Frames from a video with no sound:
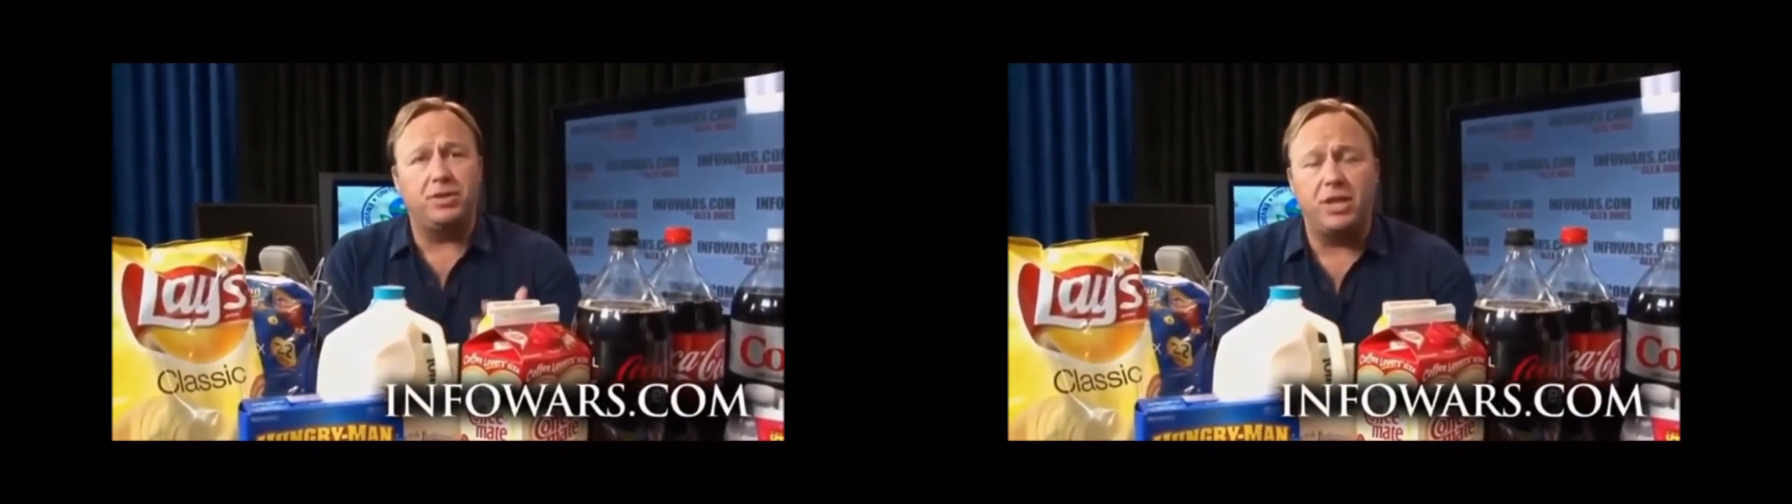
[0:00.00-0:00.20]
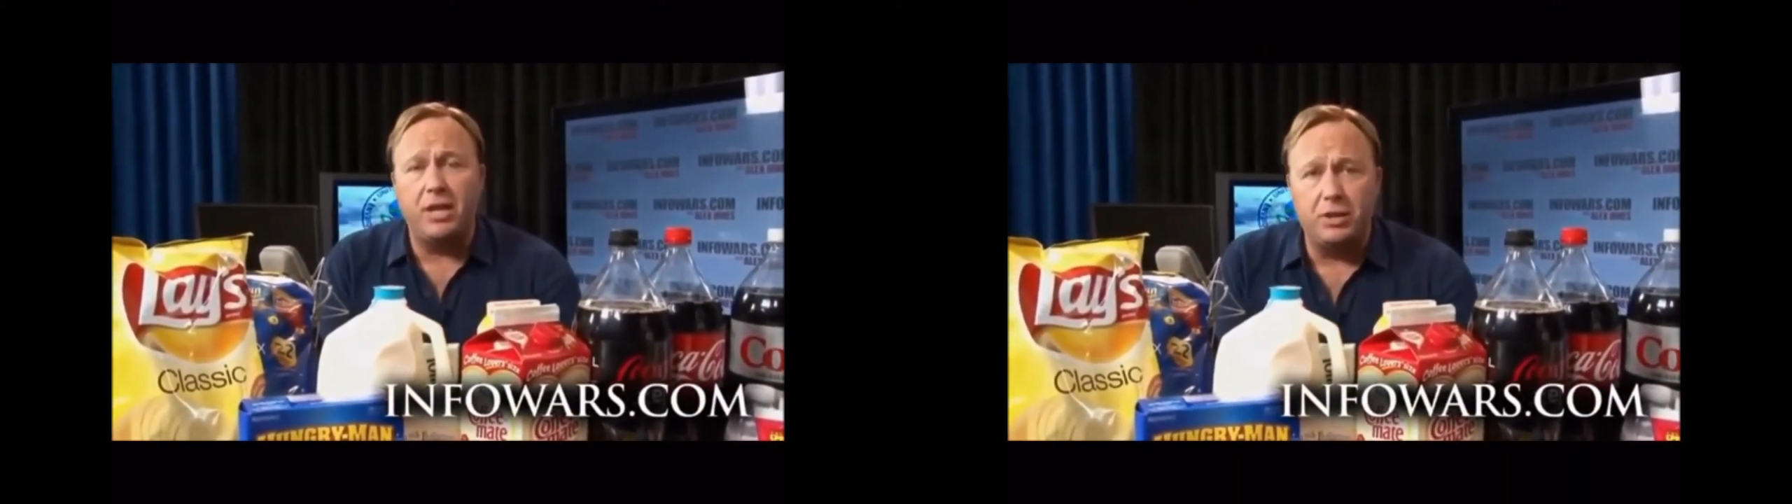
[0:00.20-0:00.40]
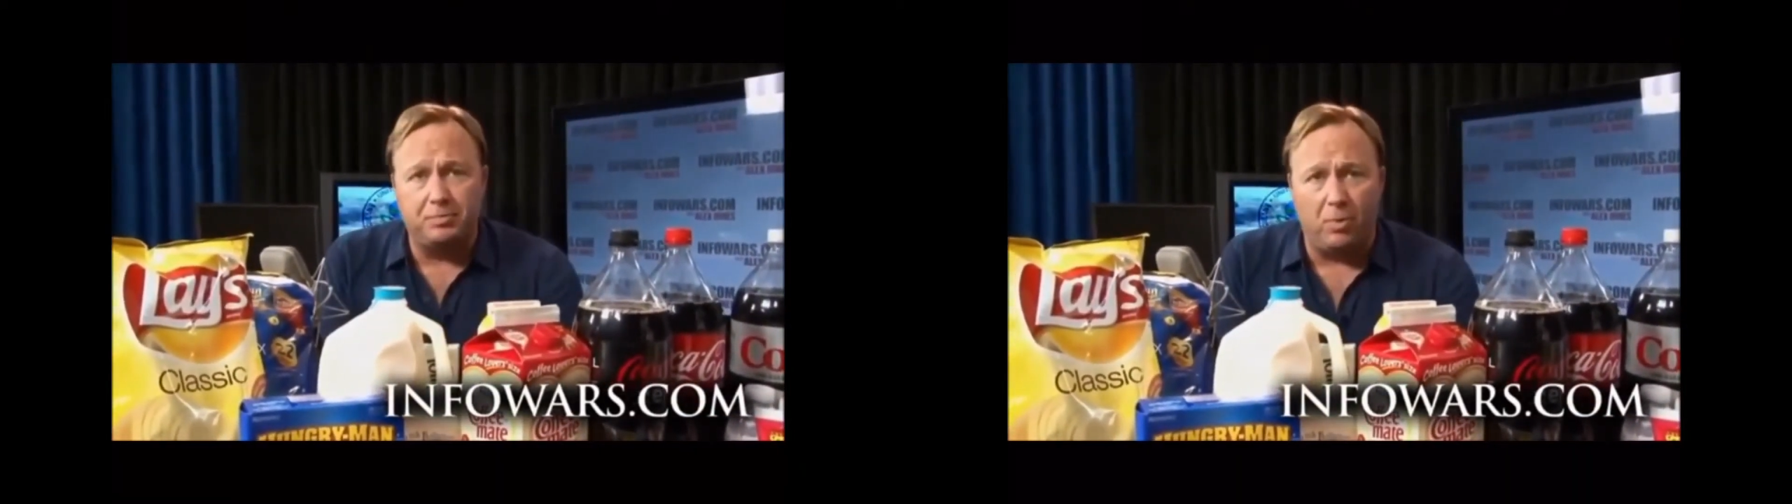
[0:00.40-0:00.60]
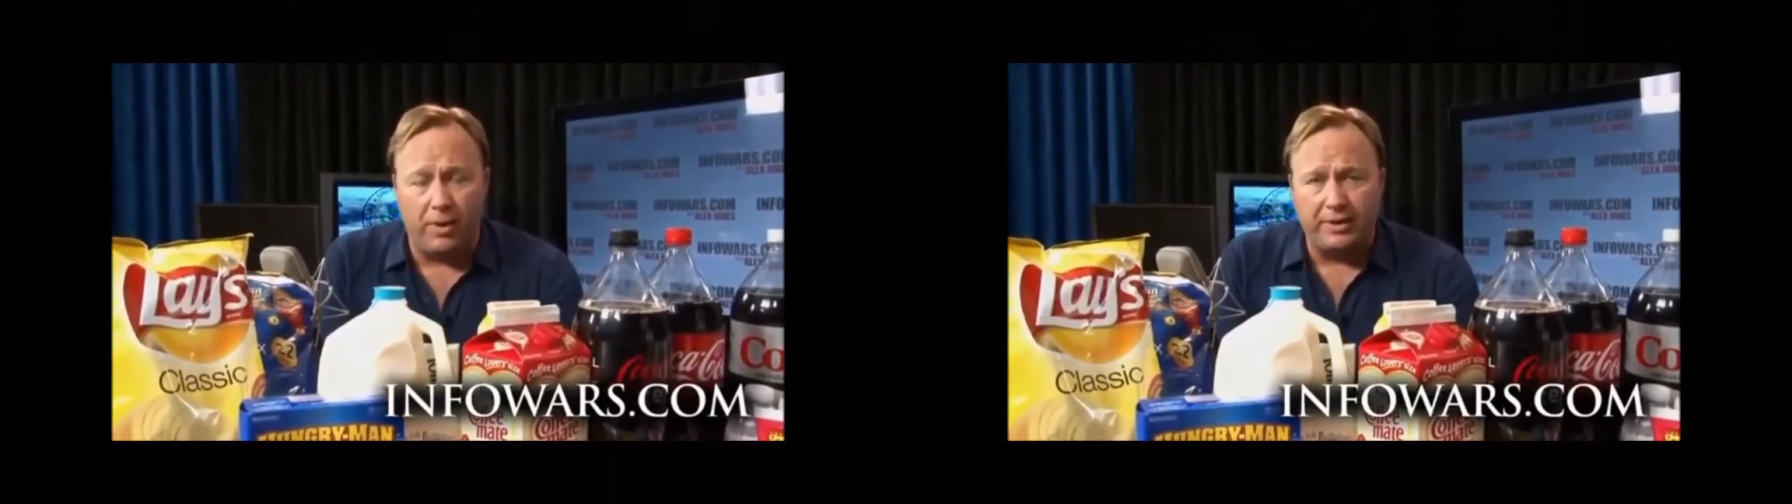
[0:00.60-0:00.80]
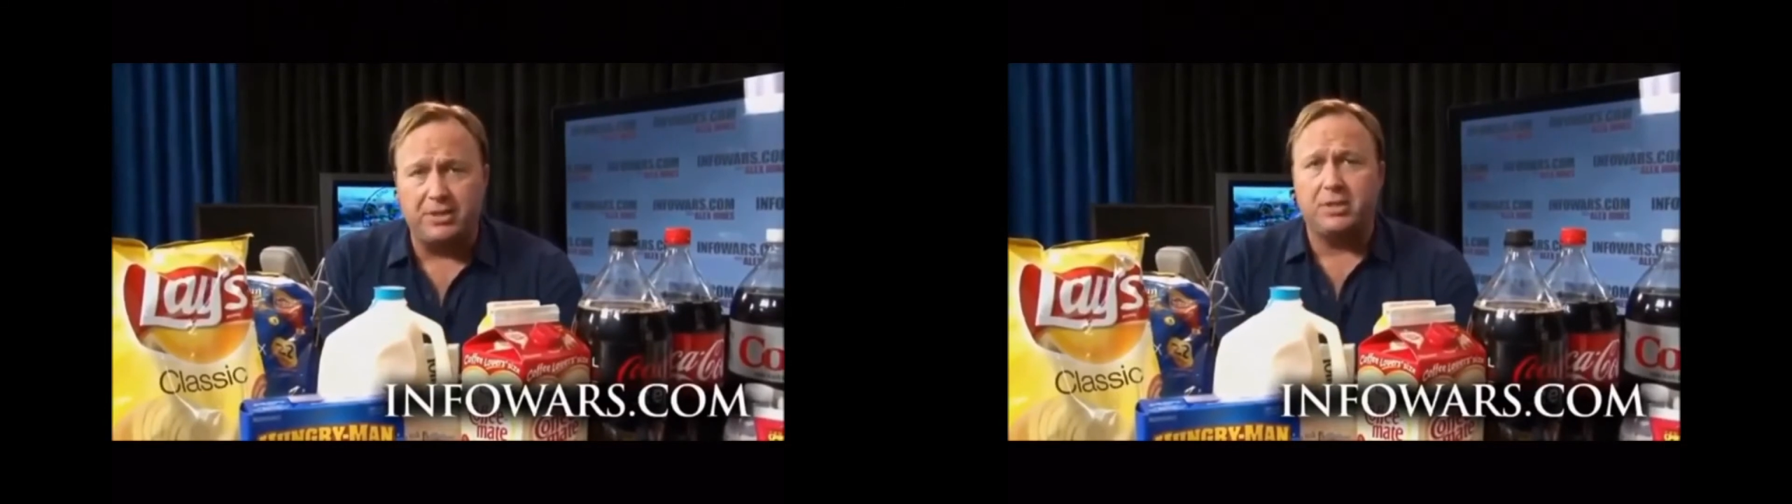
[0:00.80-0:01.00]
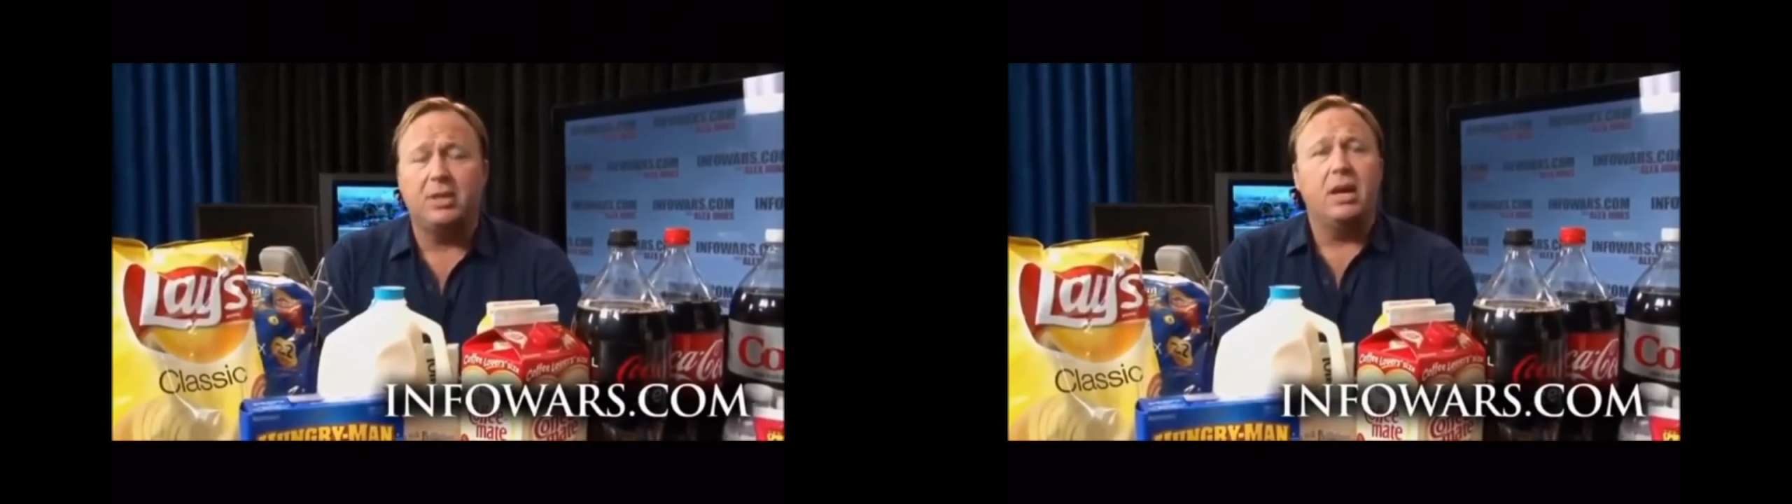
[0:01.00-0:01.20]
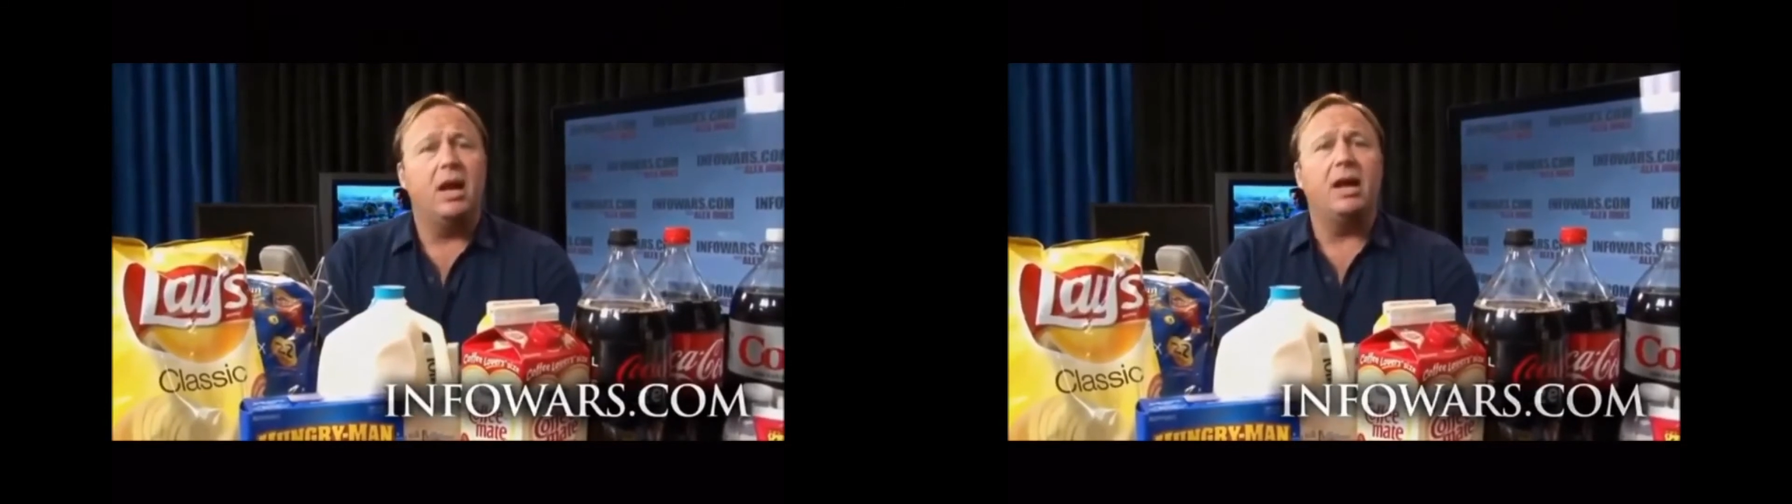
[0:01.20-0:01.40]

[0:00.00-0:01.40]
percentage points.